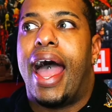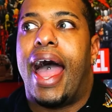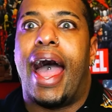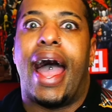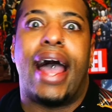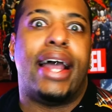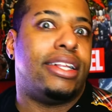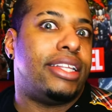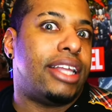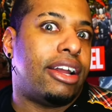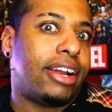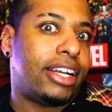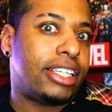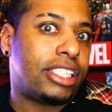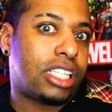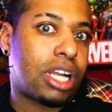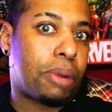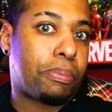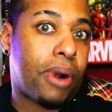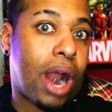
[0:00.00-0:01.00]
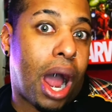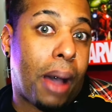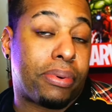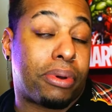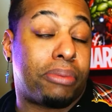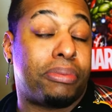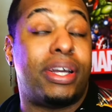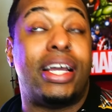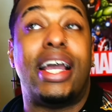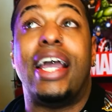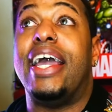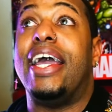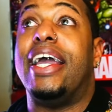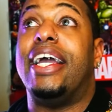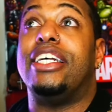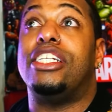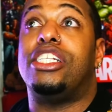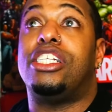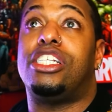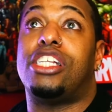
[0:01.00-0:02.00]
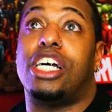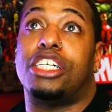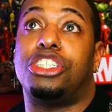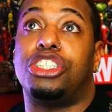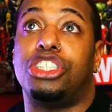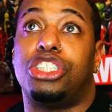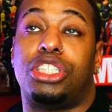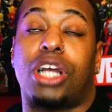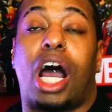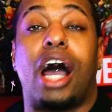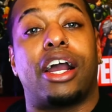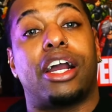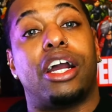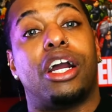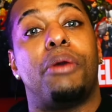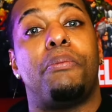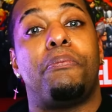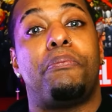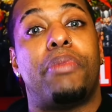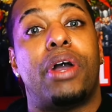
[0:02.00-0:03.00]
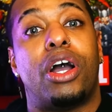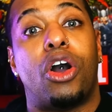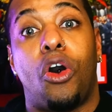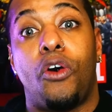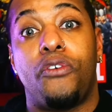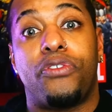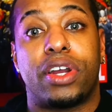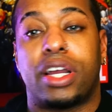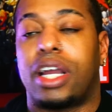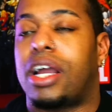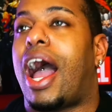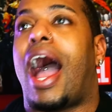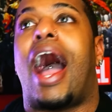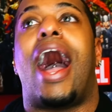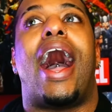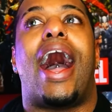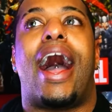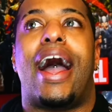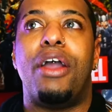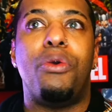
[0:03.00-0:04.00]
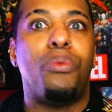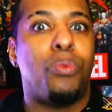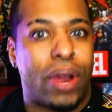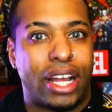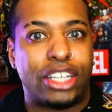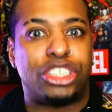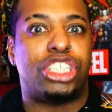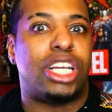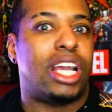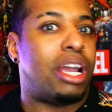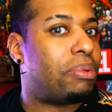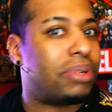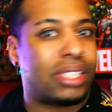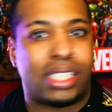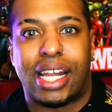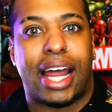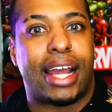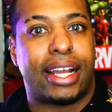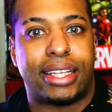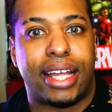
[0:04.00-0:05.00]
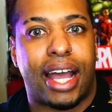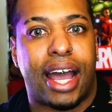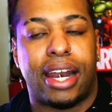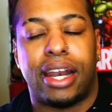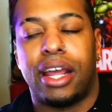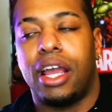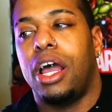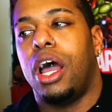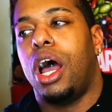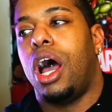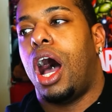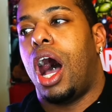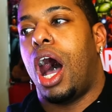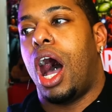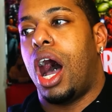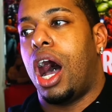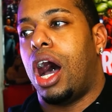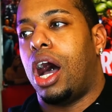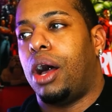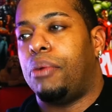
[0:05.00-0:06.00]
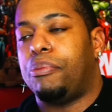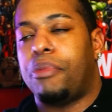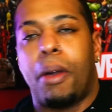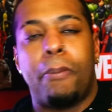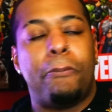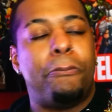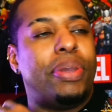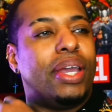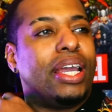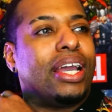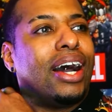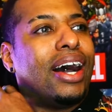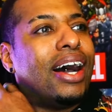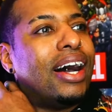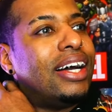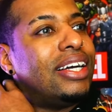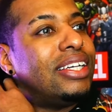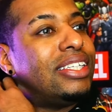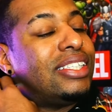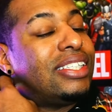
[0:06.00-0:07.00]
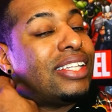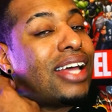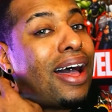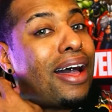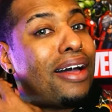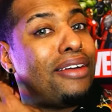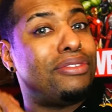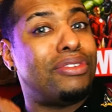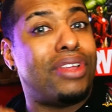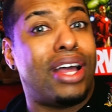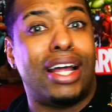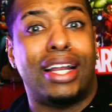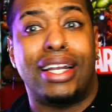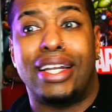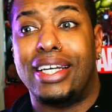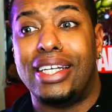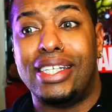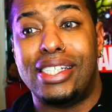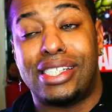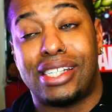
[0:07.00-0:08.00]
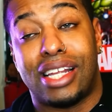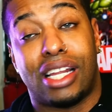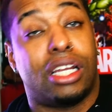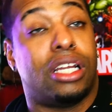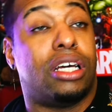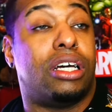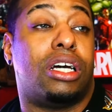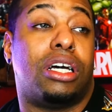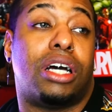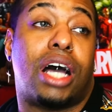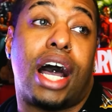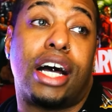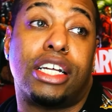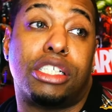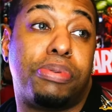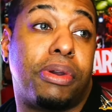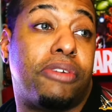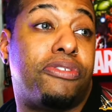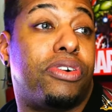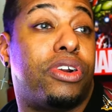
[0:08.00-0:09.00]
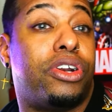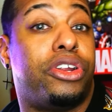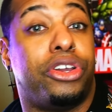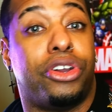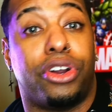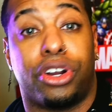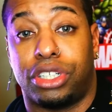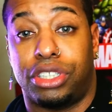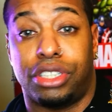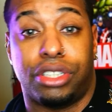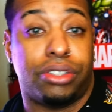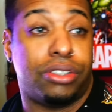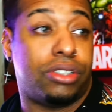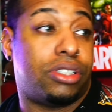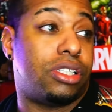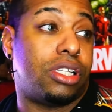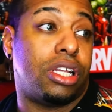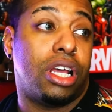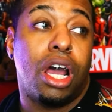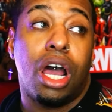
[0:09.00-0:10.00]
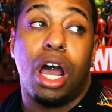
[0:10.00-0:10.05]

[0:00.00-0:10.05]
and there isn't a problem. It is such a shocker. I wish it was like that, because at least, I'll speak for New York dudes.